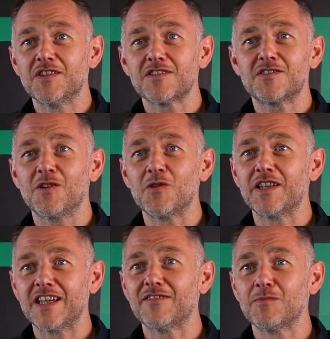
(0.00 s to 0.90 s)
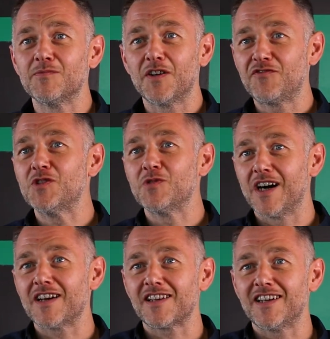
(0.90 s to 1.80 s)
just only give them a few
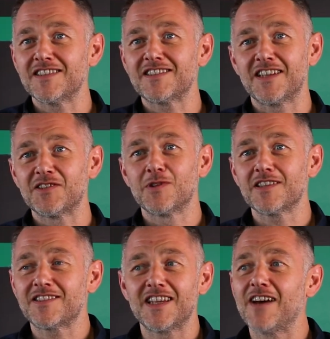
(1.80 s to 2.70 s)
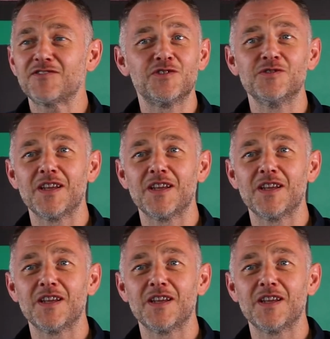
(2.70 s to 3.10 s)
guidelines and the rest they have to do